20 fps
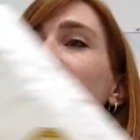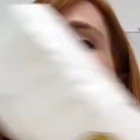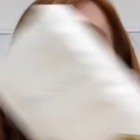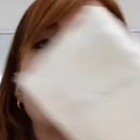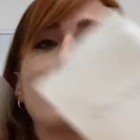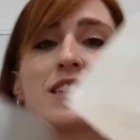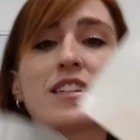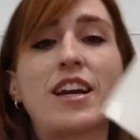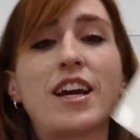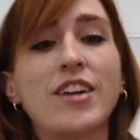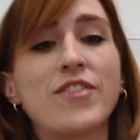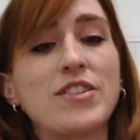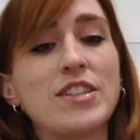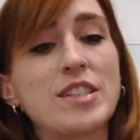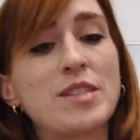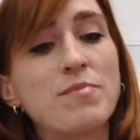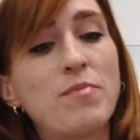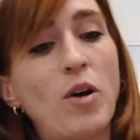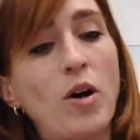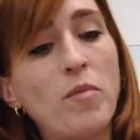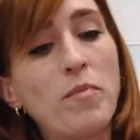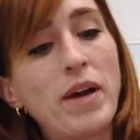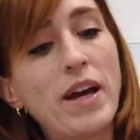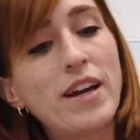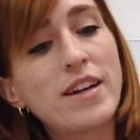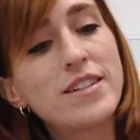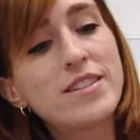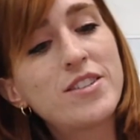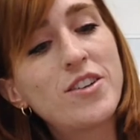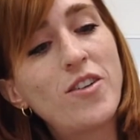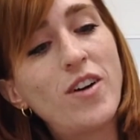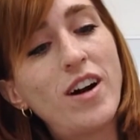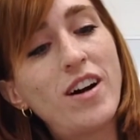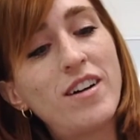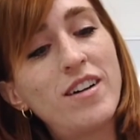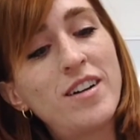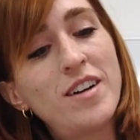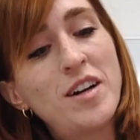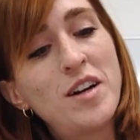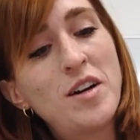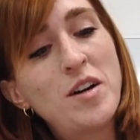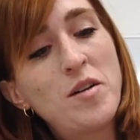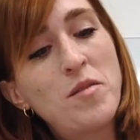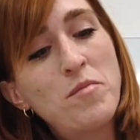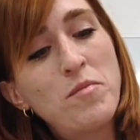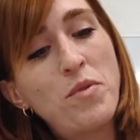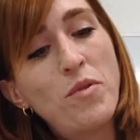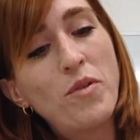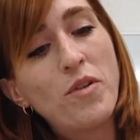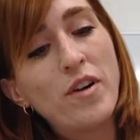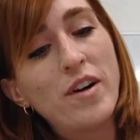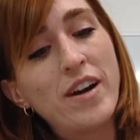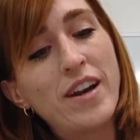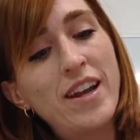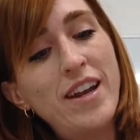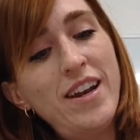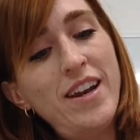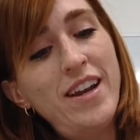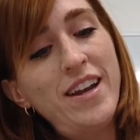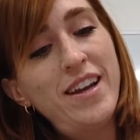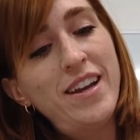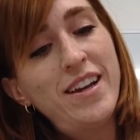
It's kind of a small bag, so I'll pour it in.